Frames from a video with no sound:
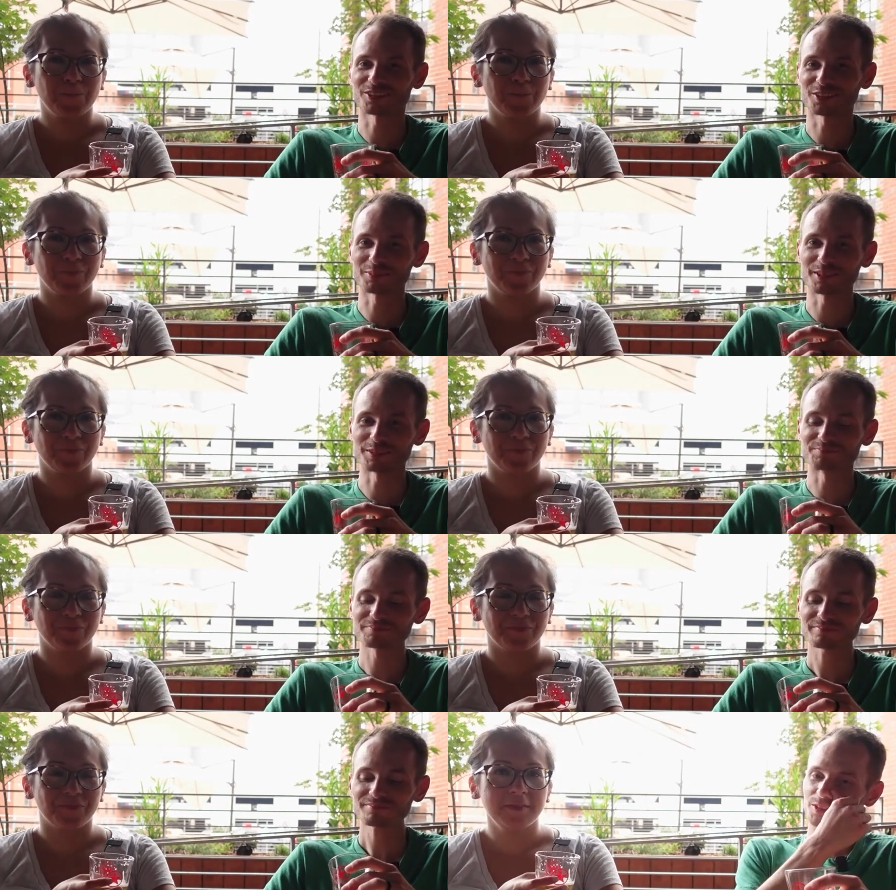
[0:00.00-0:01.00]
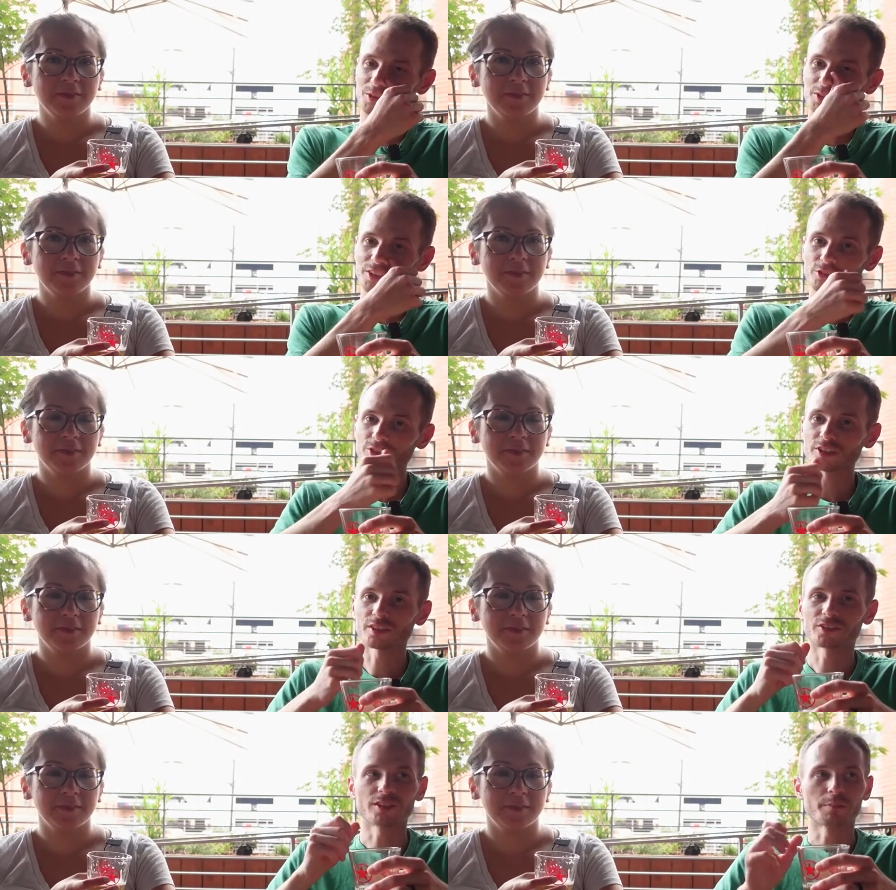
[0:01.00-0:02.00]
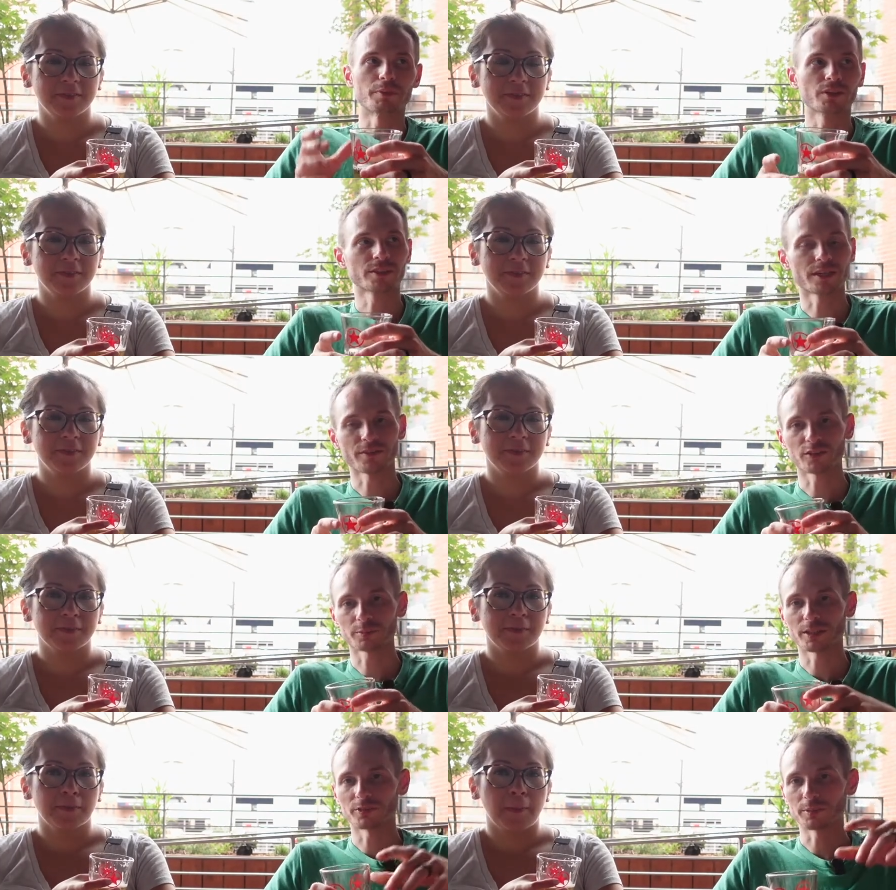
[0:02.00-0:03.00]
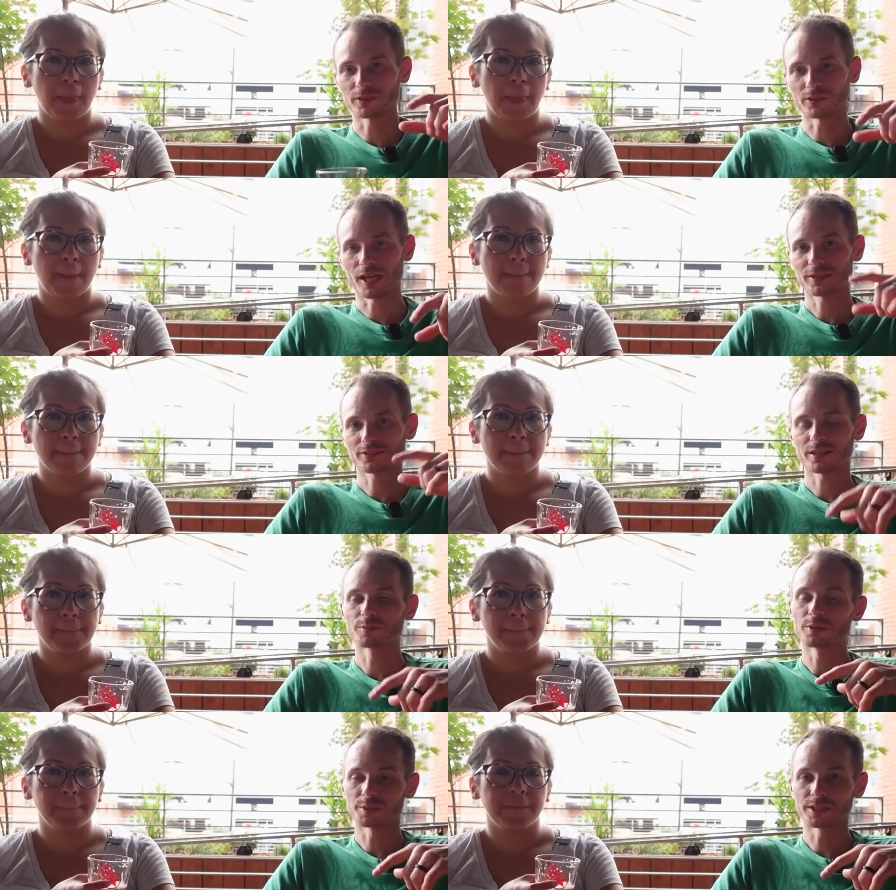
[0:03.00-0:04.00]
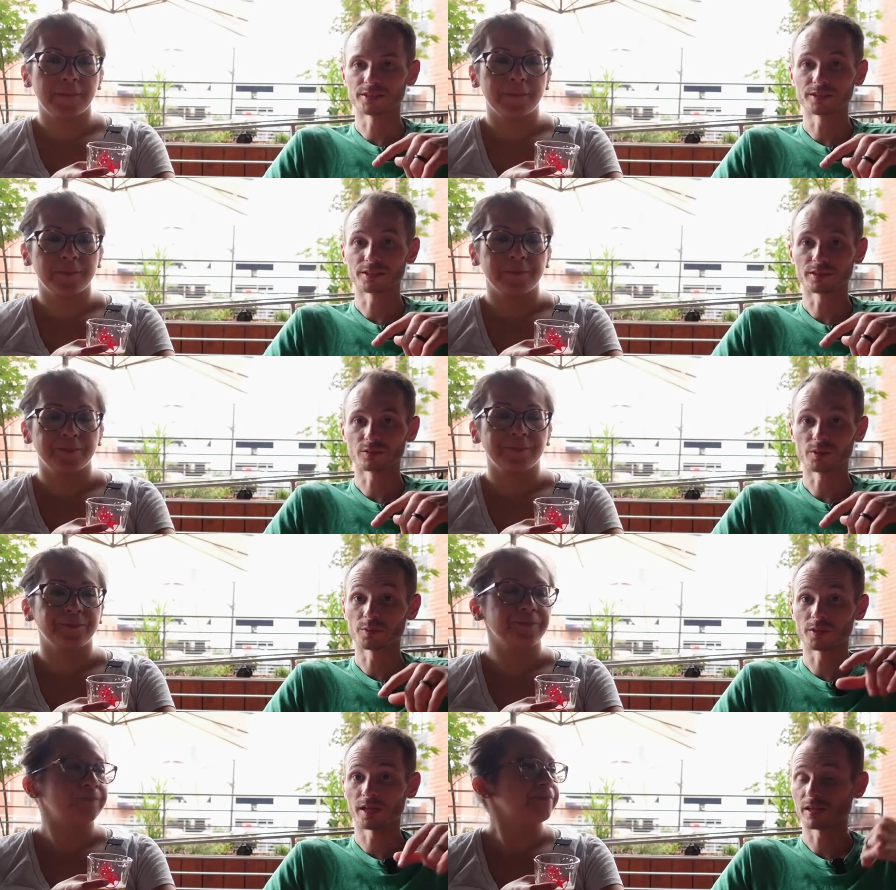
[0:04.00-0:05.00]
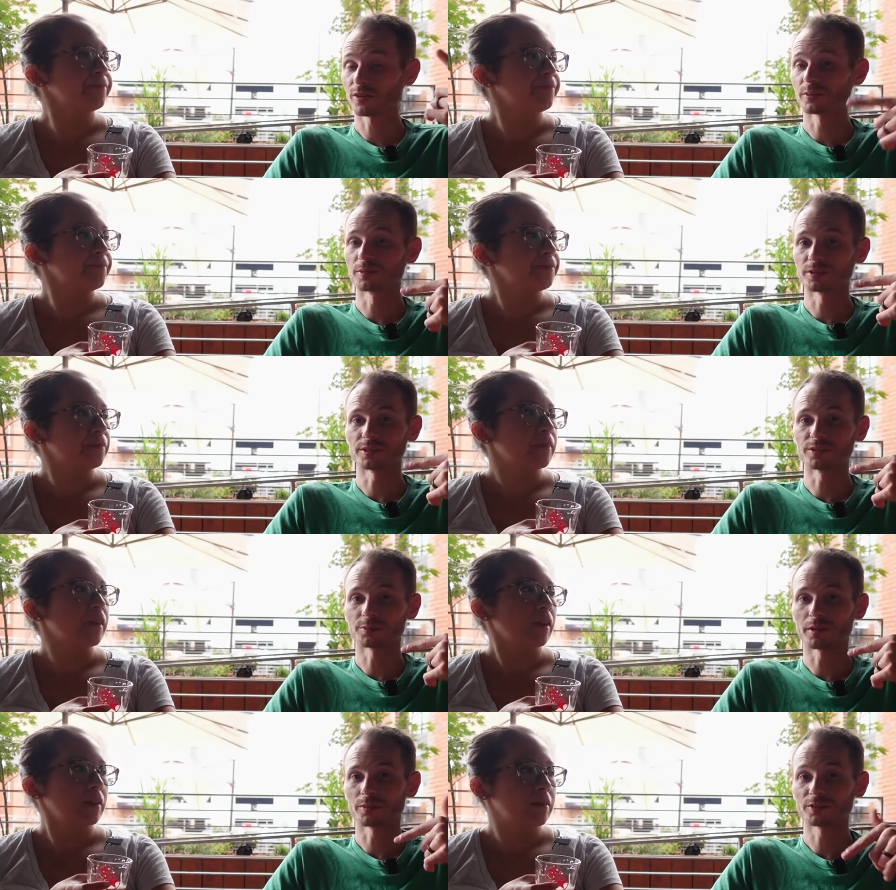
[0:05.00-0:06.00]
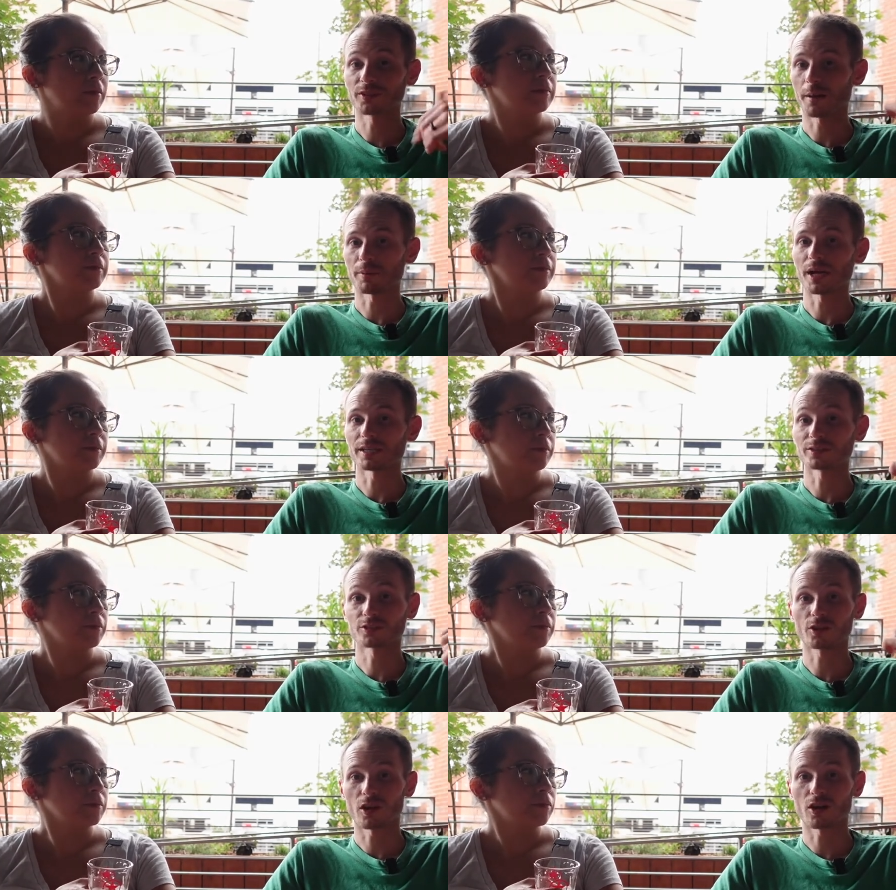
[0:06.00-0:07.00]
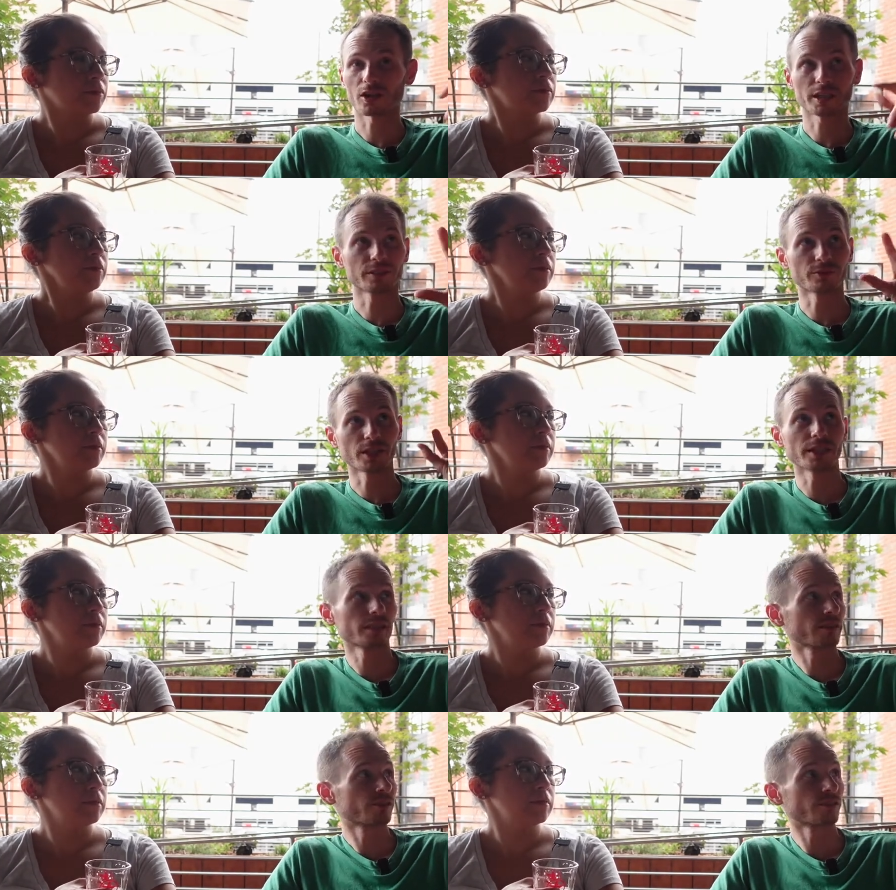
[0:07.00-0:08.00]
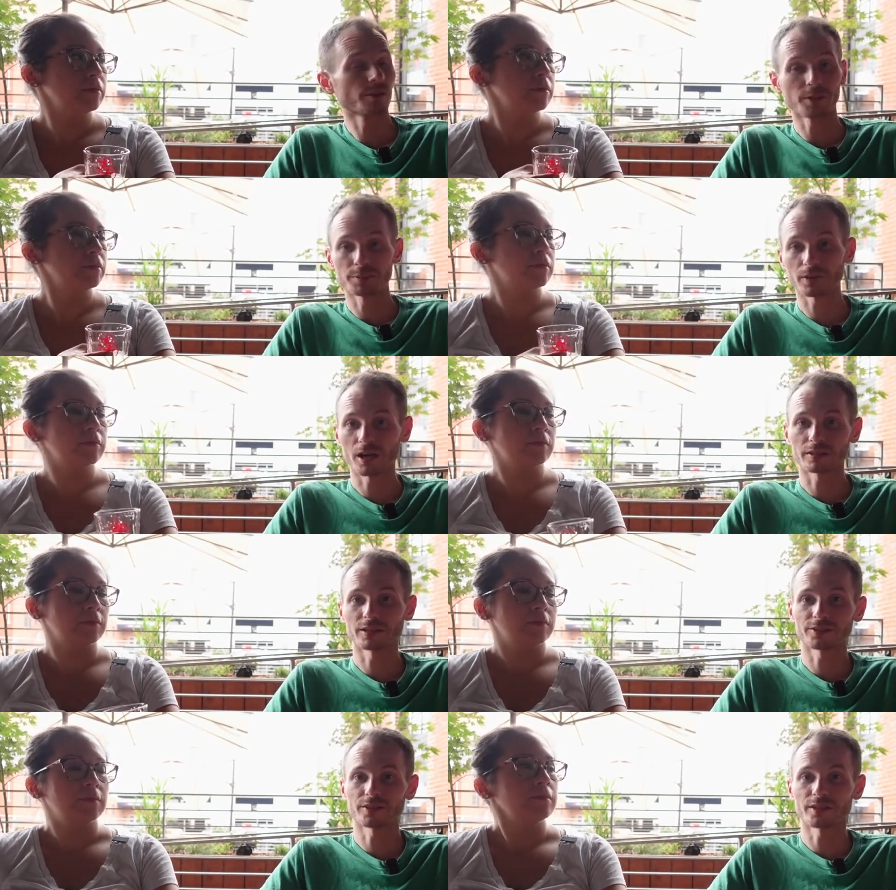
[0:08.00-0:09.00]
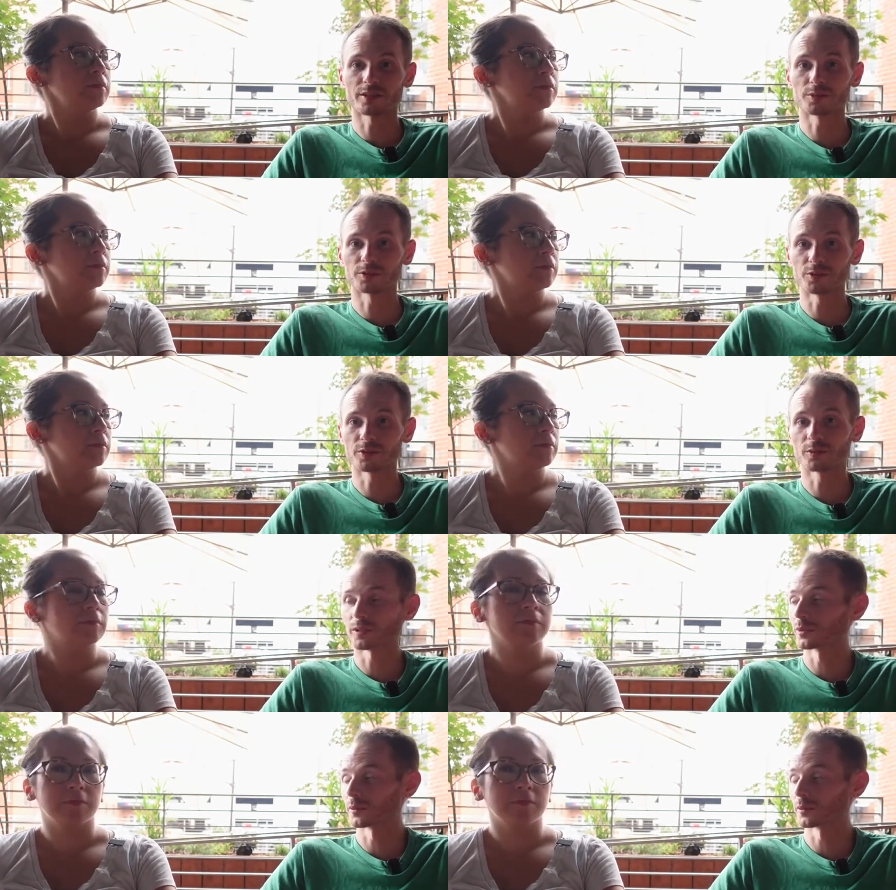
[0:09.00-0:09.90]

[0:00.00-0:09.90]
Speaker 1: asleep again. So it's interesting to see the build out of this place because last time we were here, we were at other breweries, but we stopped by and saw kind of like some of the progress that they were doing when they